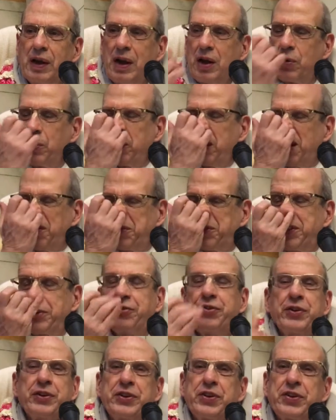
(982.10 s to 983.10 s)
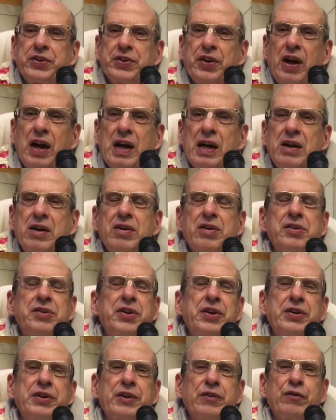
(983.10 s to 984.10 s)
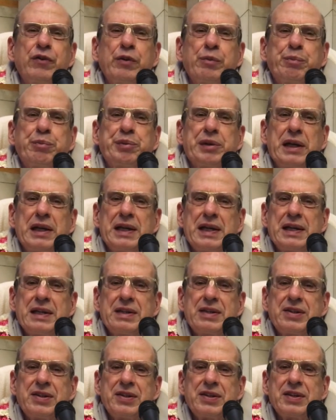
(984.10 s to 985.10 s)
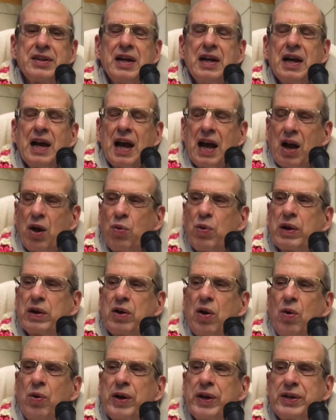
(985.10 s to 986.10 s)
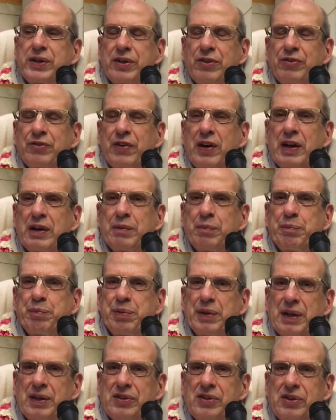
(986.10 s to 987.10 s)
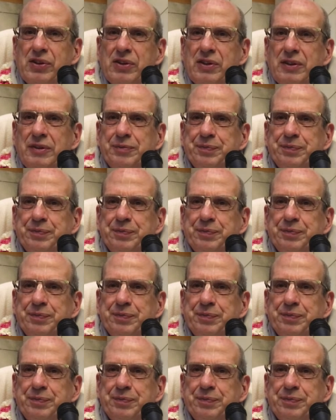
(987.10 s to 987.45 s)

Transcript: we have different desires and different plans how we're going to find pleasure.